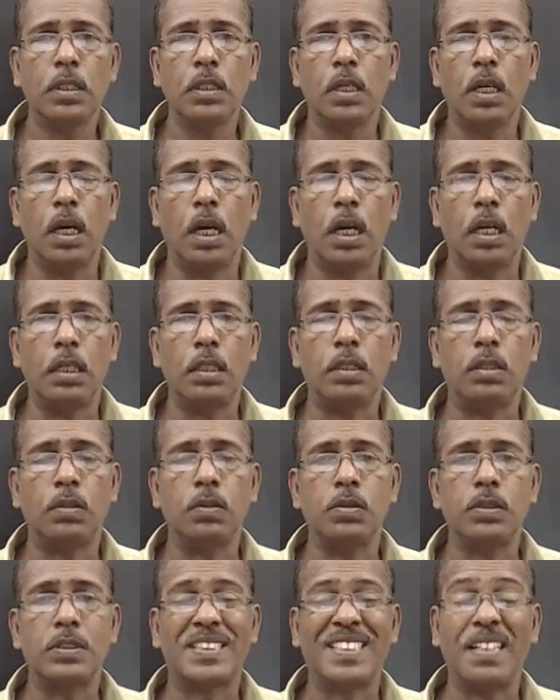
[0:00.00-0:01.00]
and
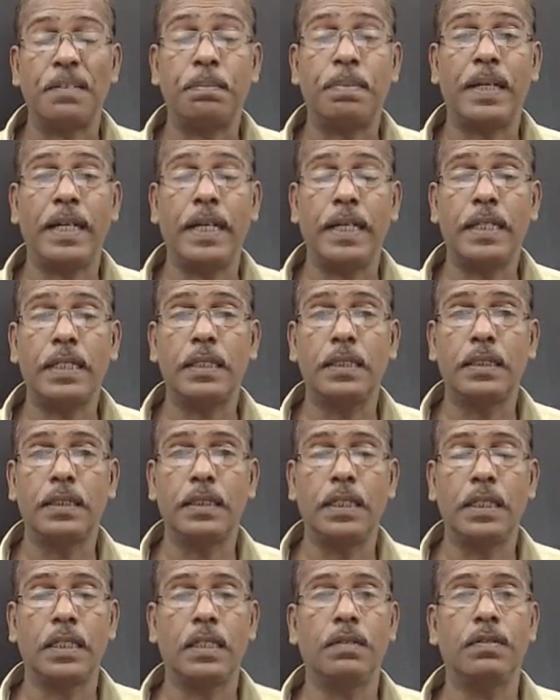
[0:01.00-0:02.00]
to separate
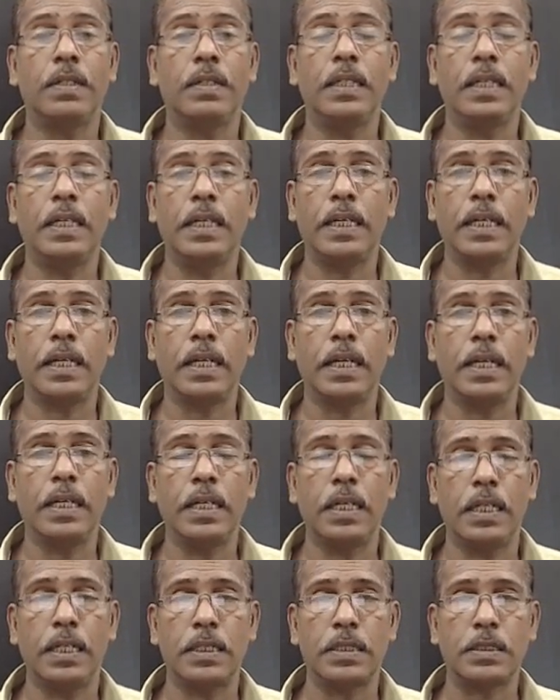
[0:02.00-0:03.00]
the given integrand
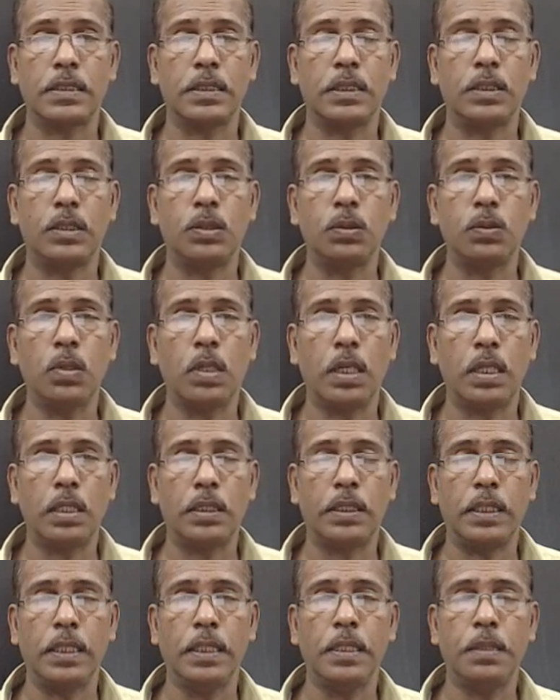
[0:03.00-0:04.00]
as 2 or
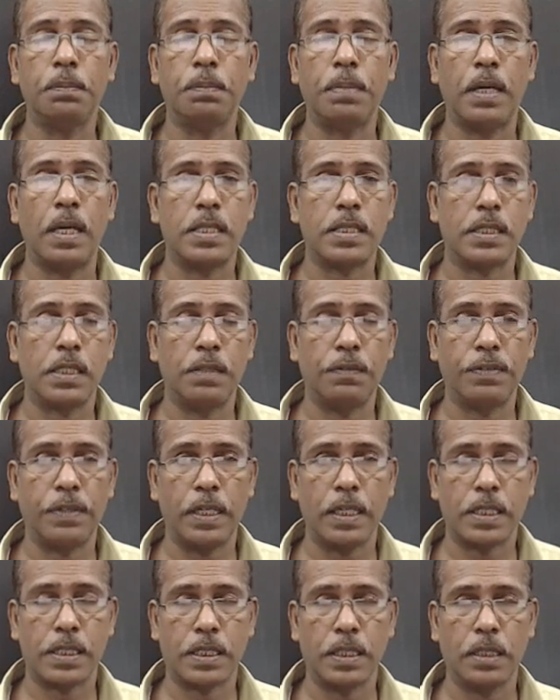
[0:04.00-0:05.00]
3 partial
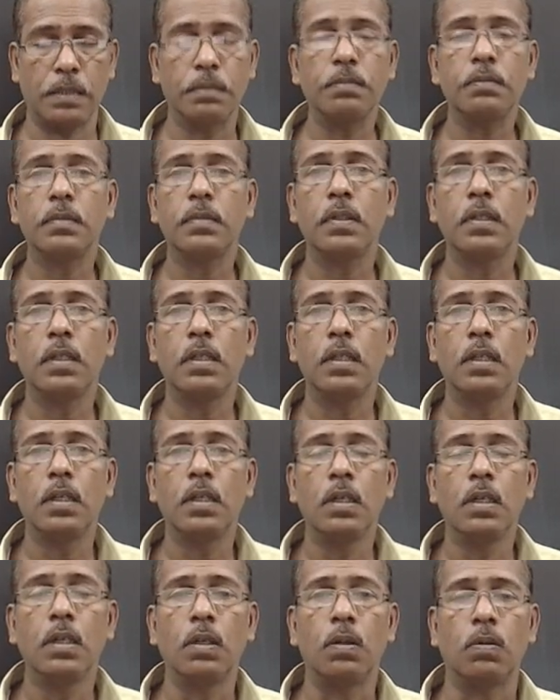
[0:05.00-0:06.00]
fraction.
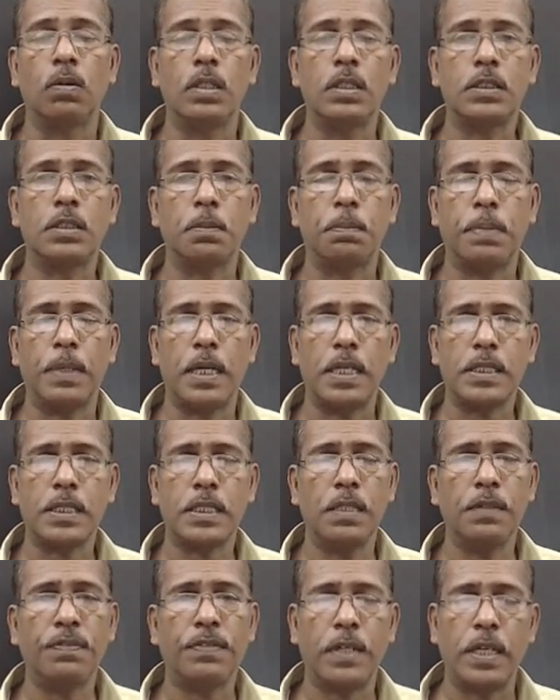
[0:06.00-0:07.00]
Once the
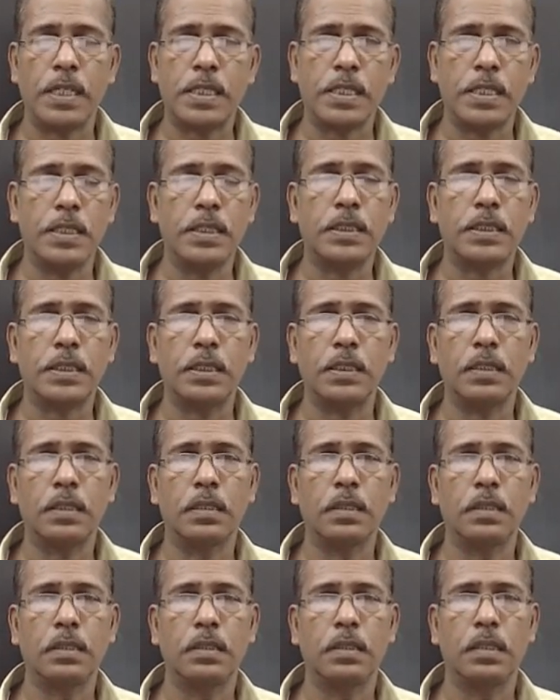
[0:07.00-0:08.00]
partial fractions
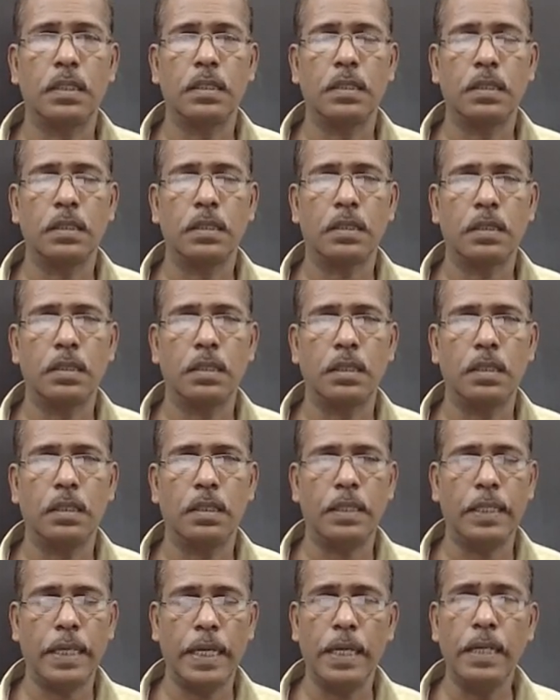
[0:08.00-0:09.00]

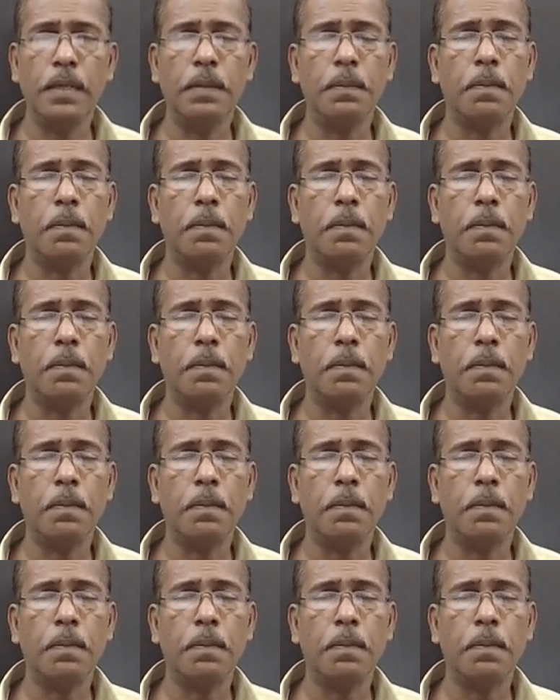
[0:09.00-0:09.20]
done,